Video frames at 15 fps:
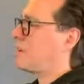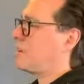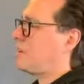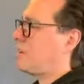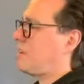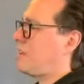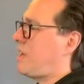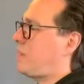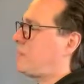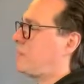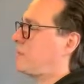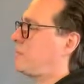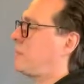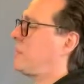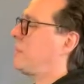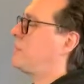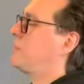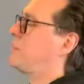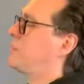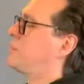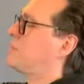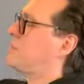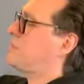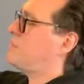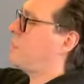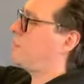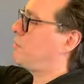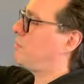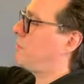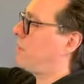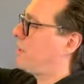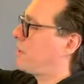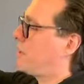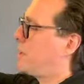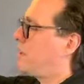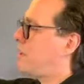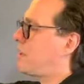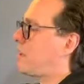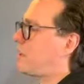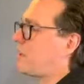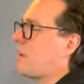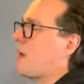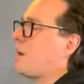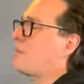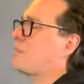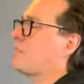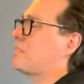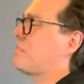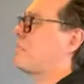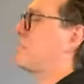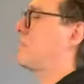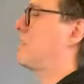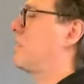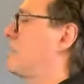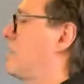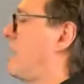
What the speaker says: And now what we're gonna do is we work around the